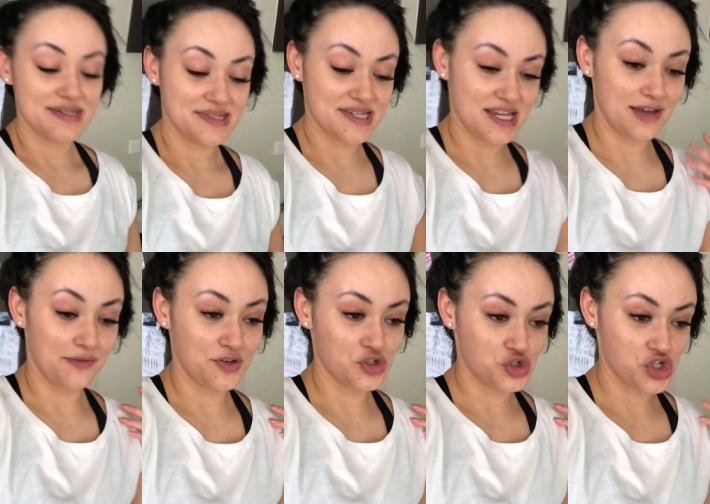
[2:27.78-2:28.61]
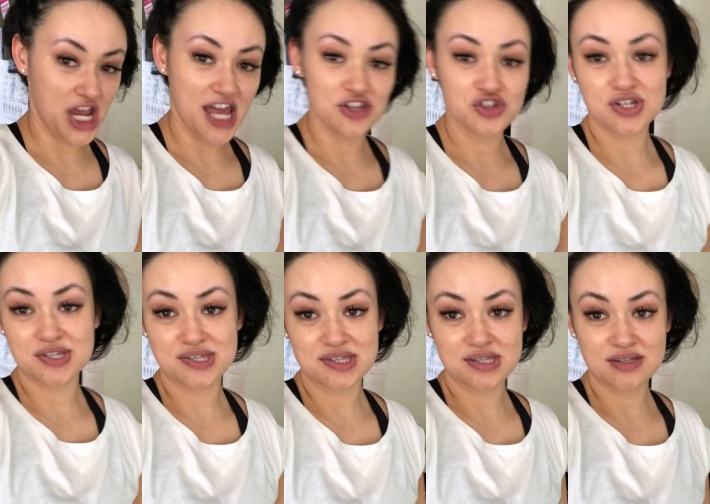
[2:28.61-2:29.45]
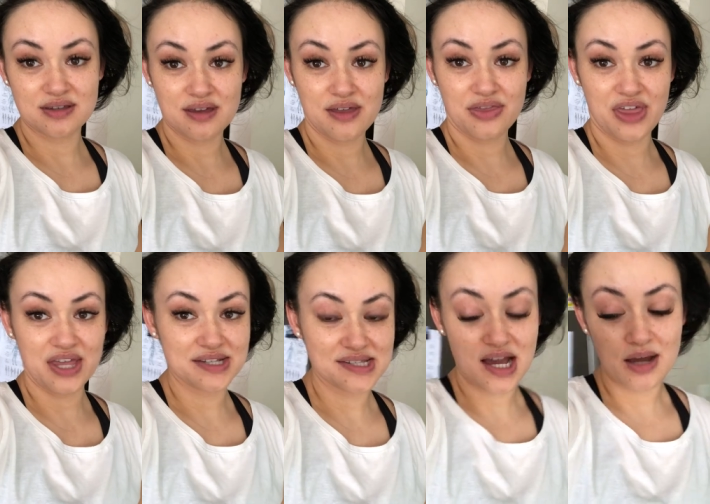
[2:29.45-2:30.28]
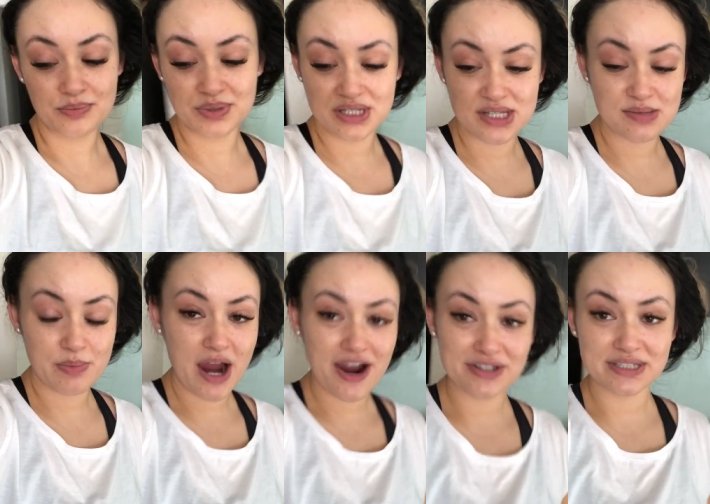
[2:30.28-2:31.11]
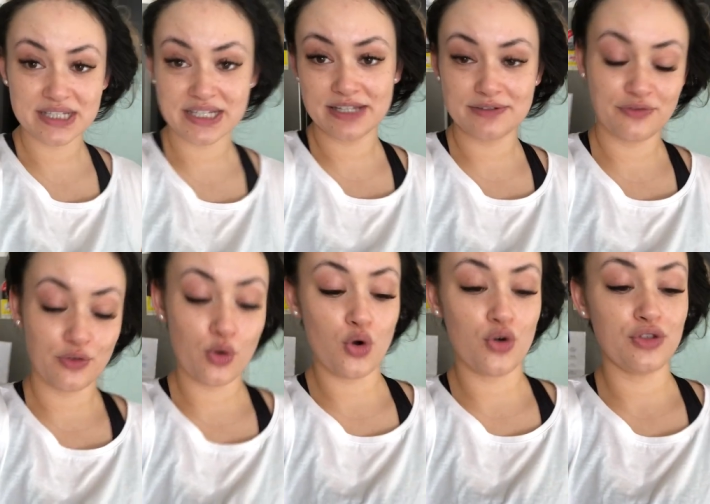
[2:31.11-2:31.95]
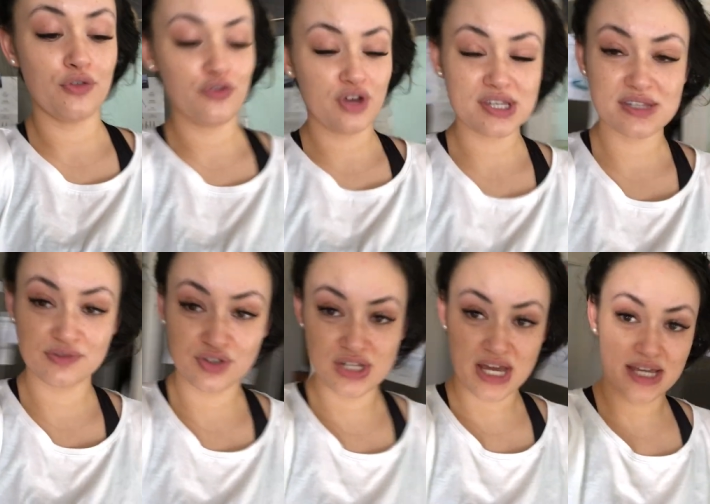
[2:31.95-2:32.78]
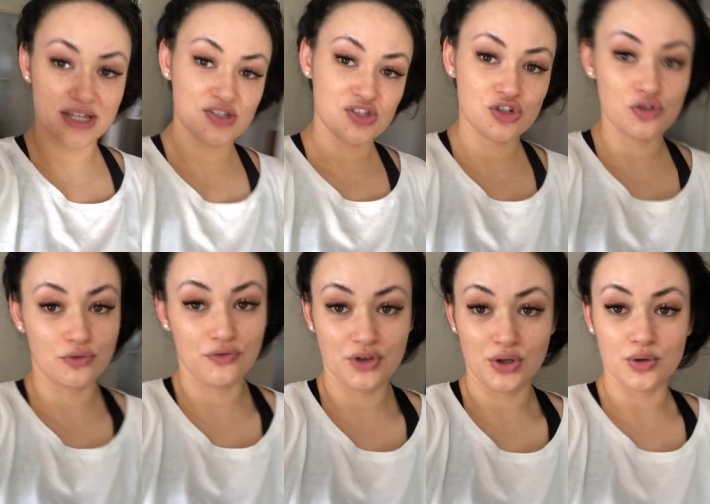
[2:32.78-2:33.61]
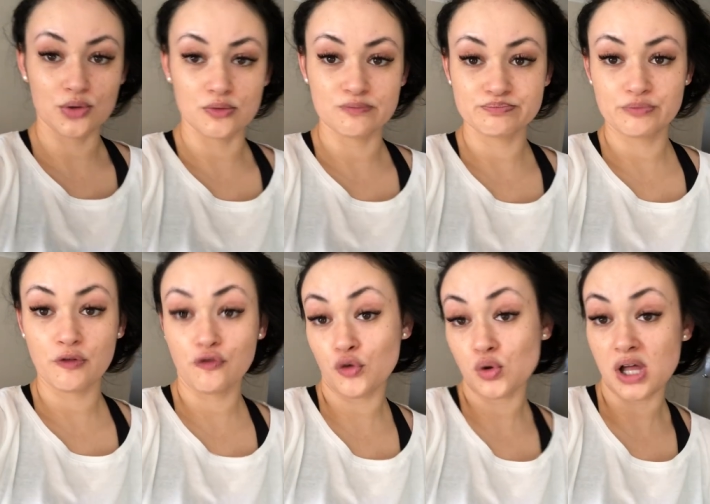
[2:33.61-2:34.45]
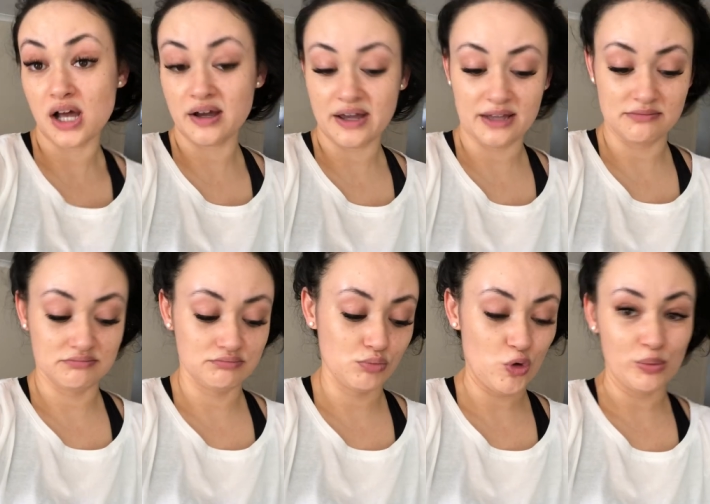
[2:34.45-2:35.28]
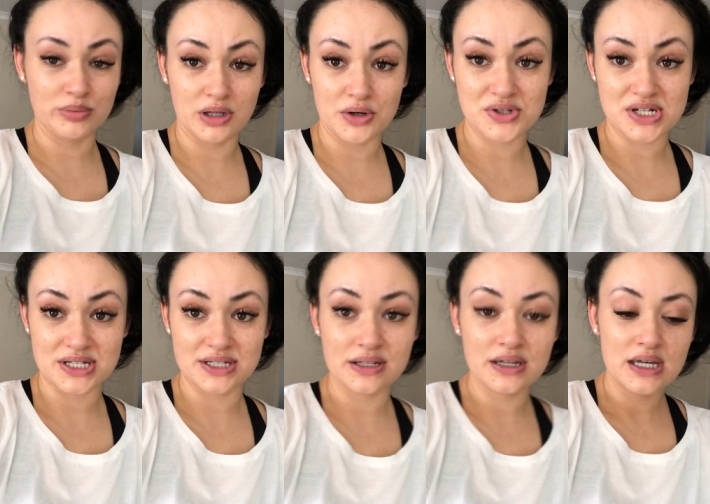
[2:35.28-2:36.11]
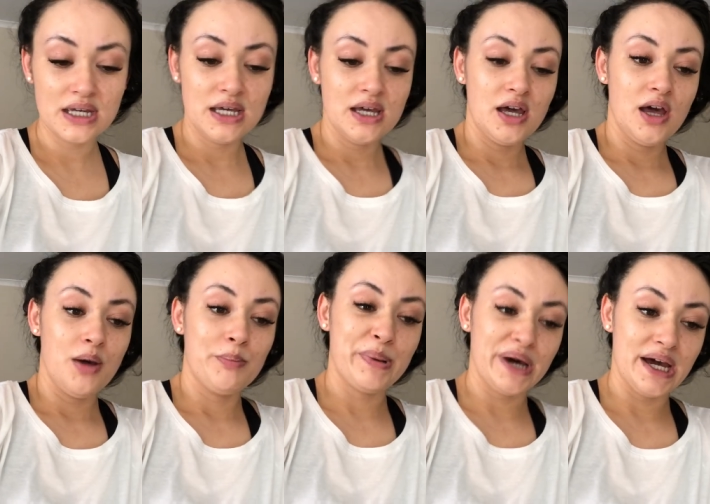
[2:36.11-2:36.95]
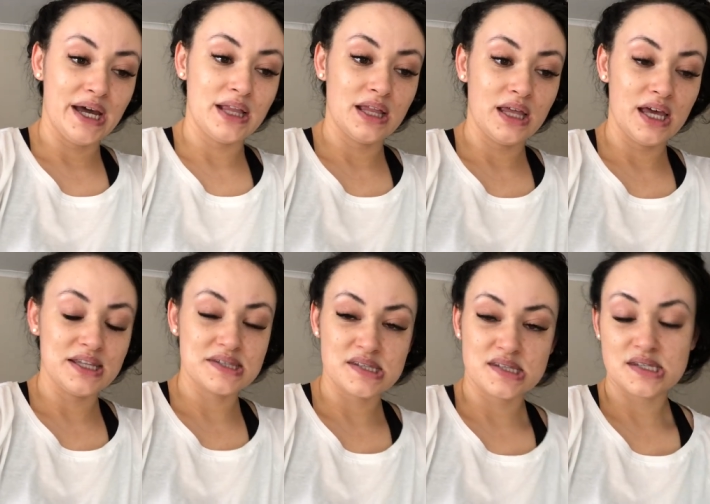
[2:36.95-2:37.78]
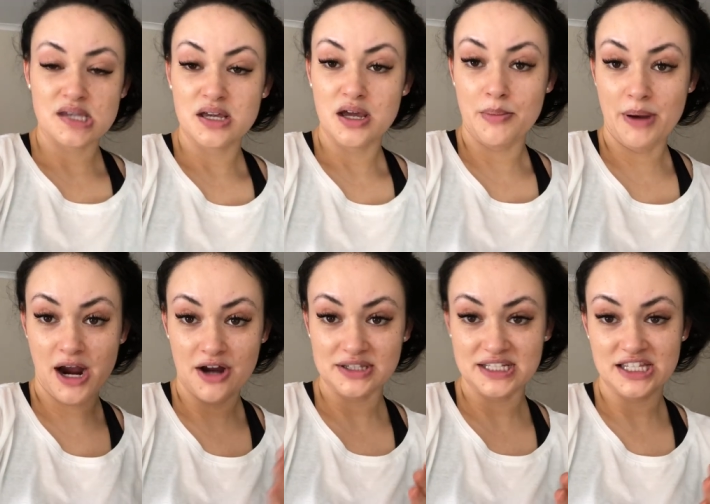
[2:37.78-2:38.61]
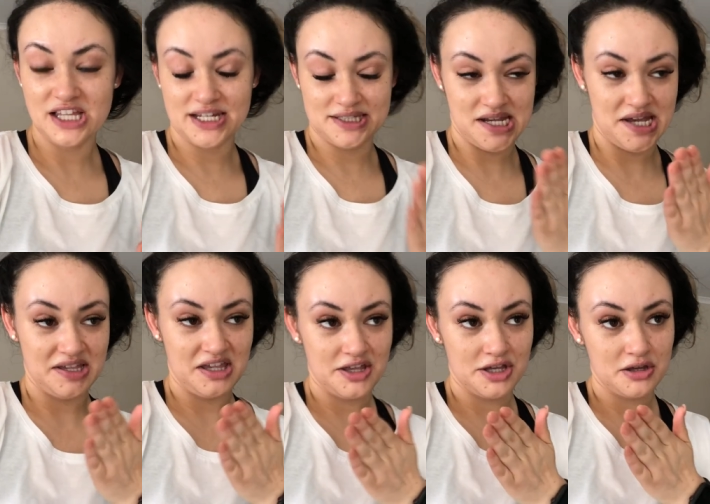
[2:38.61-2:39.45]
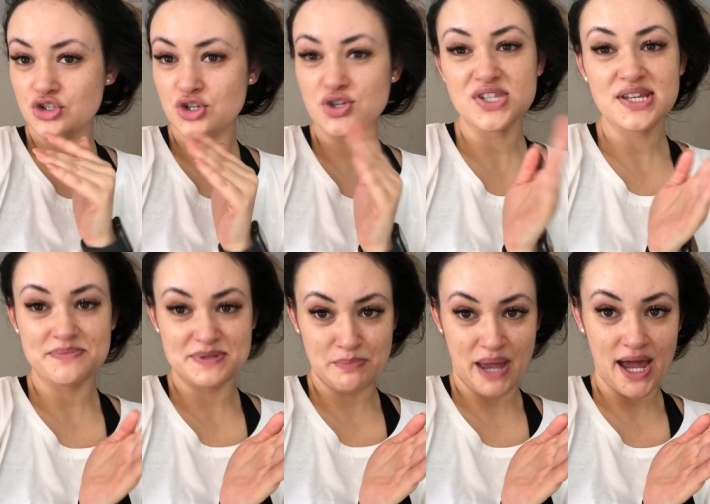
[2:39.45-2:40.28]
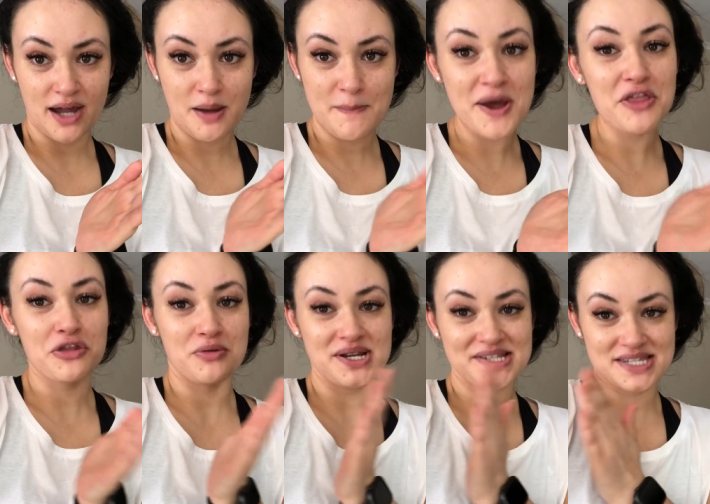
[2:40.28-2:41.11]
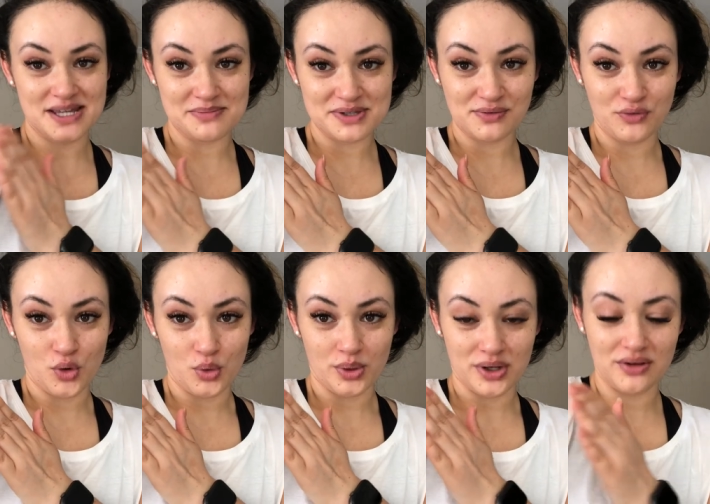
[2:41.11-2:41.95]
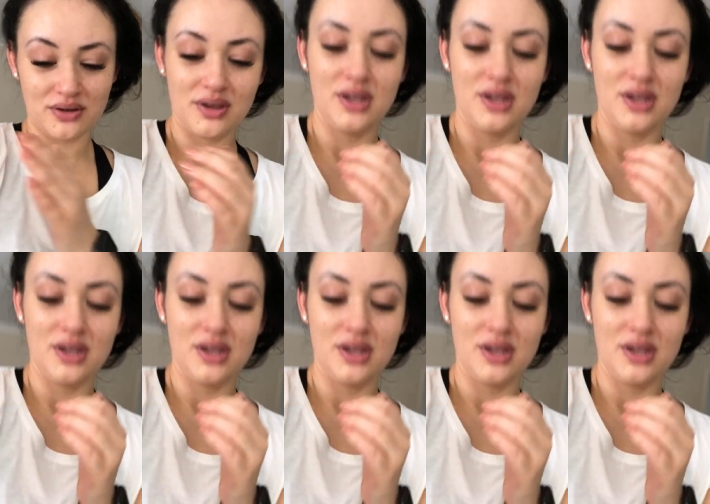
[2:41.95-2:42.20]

see if it changes things up because apparently for the first few days you'll feel fuller and more bloated but it's apparently like taking two steps back but three steps forward.